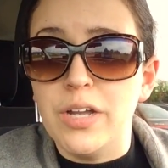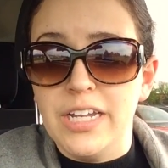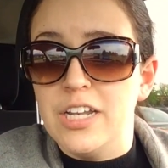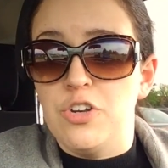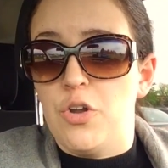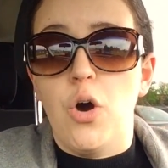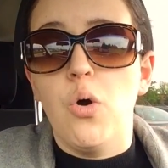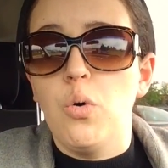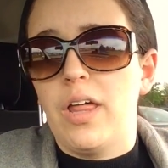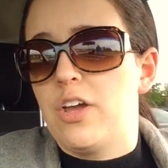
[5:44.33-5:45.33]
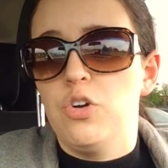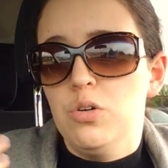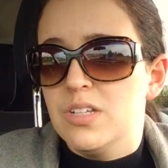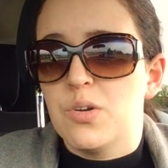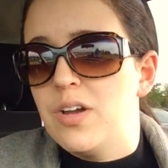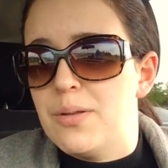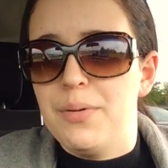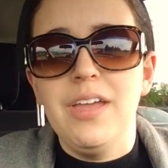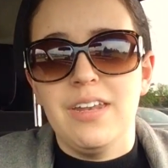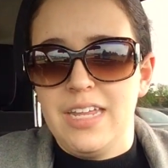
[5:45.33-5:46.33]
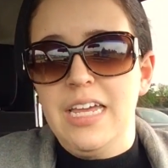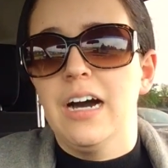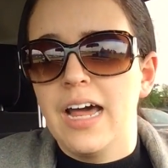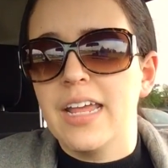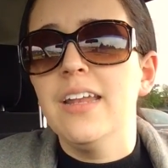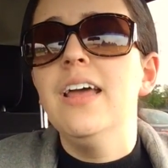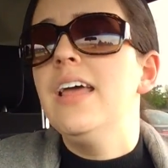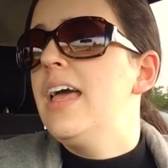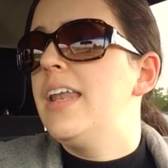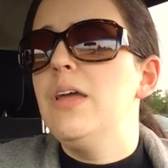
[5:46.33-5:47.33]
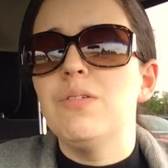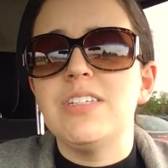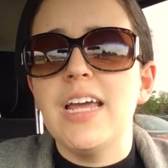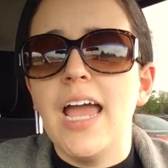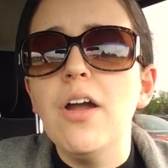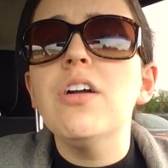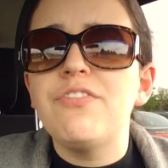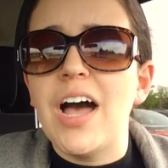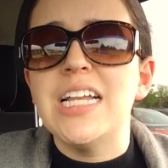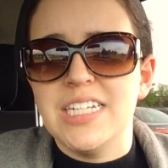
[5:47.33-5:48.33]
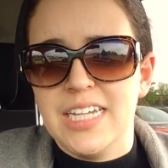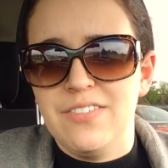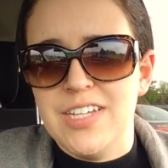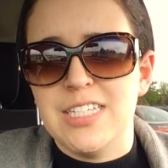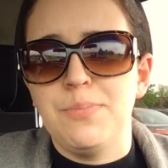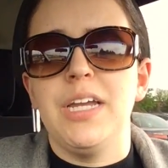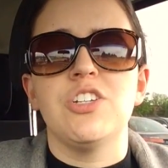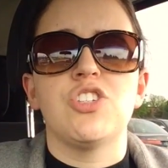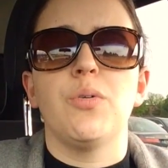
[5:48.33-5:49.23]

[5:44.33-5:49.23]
He didn't know like who it was going to be and he got it and he was terrified to give his speech.